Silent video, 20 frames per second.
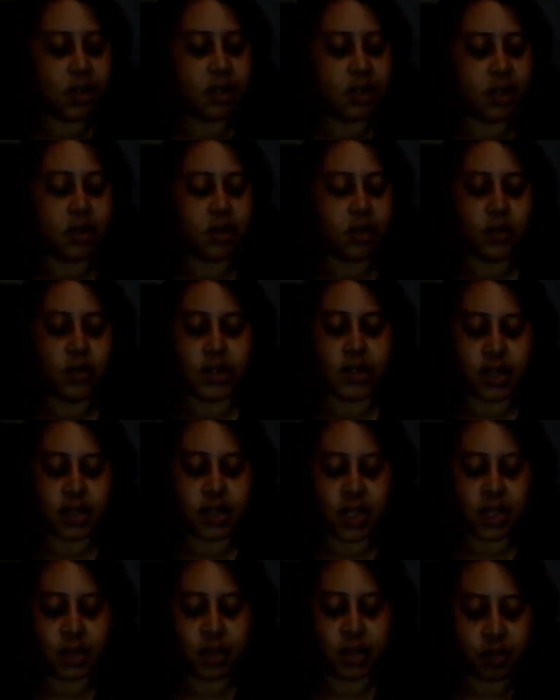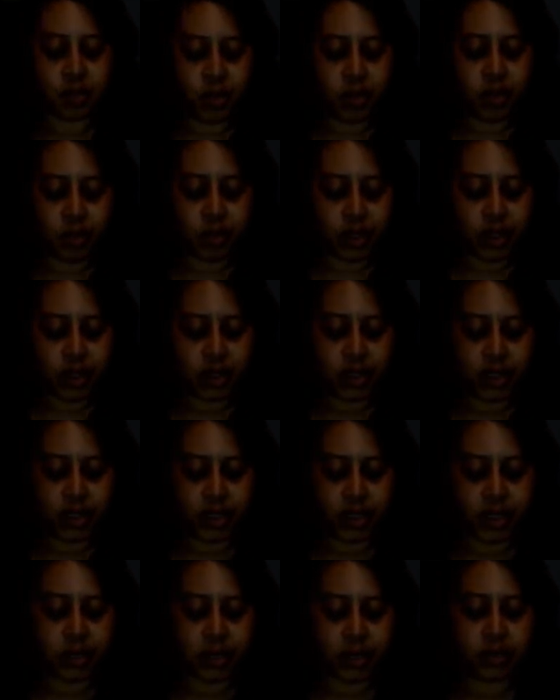always asks me what I
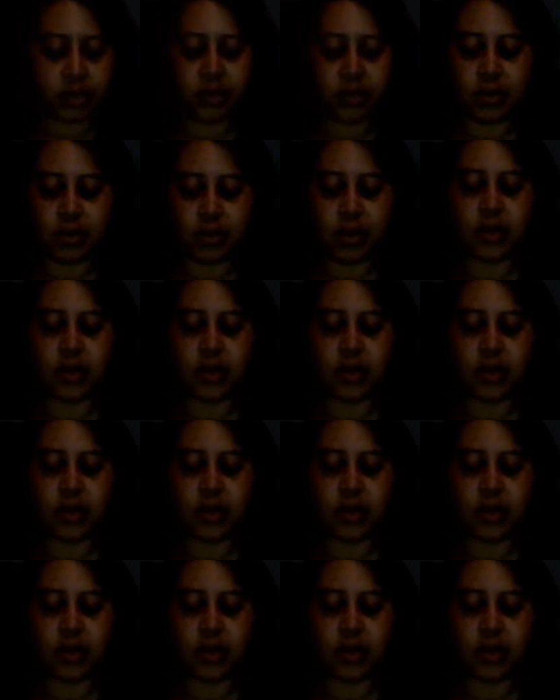like to